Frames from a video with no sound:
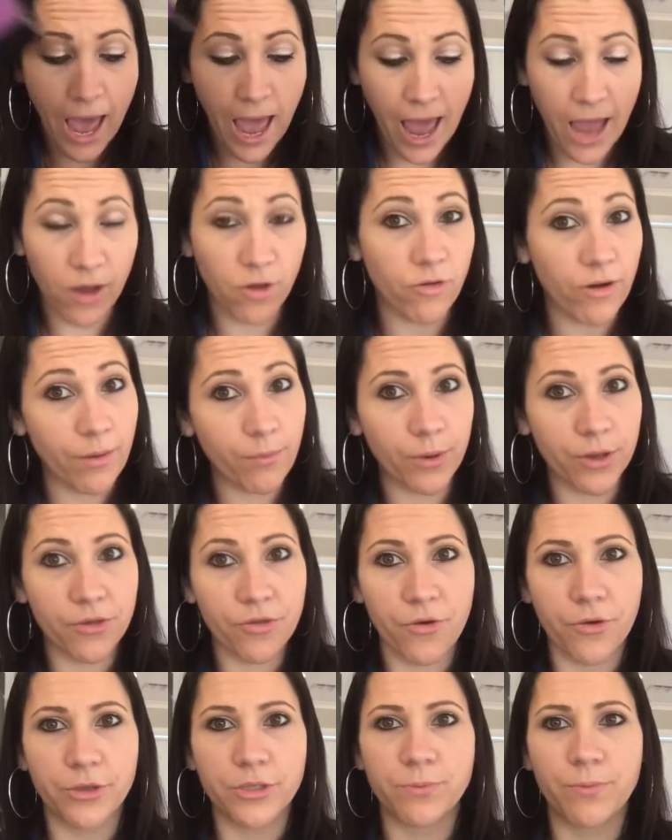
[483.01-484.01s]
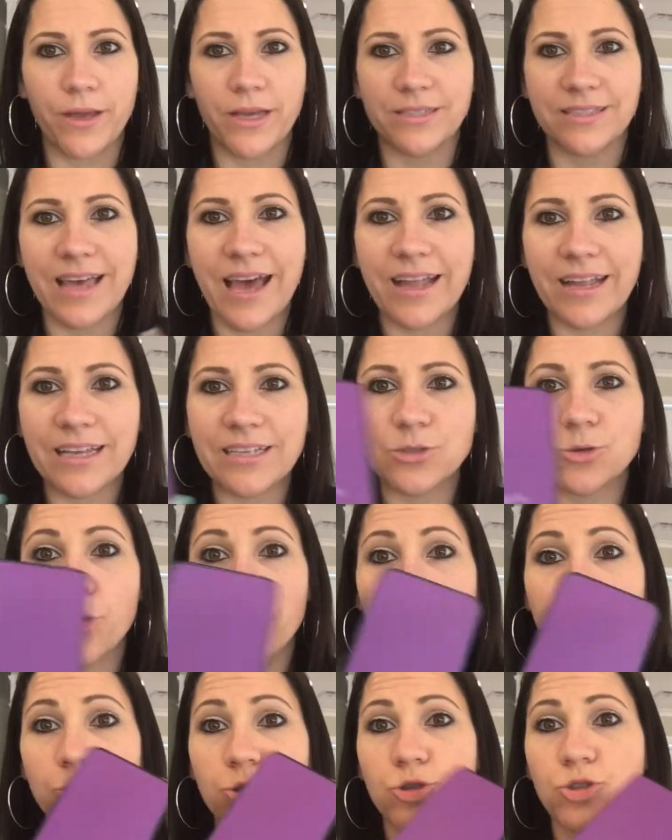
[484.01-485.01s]
and grab one of those, because that is
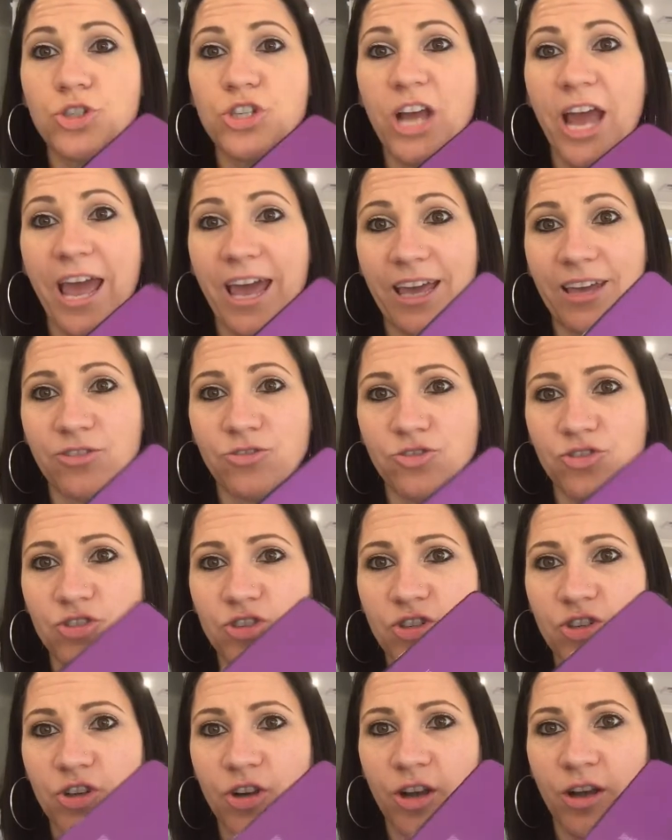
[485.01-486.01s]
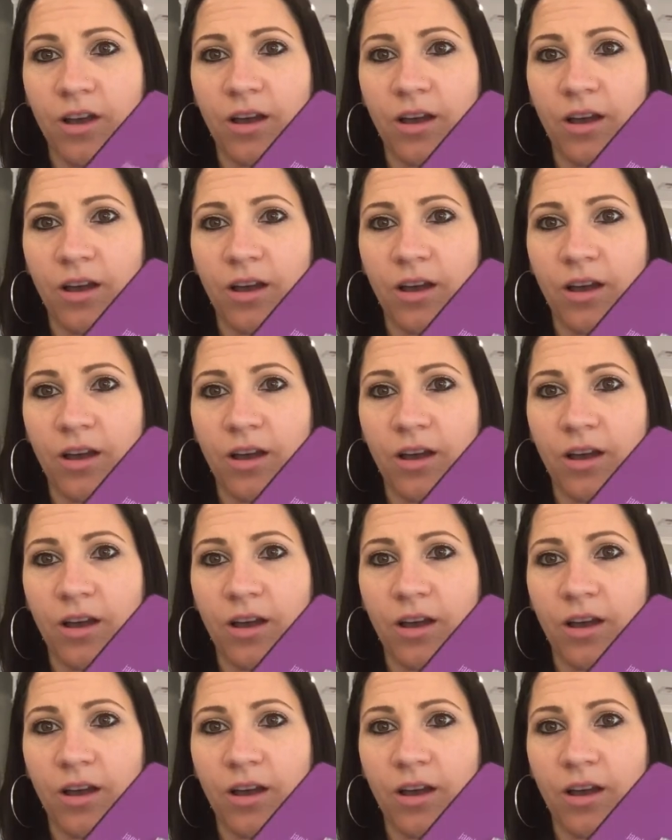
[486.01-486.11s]
going to change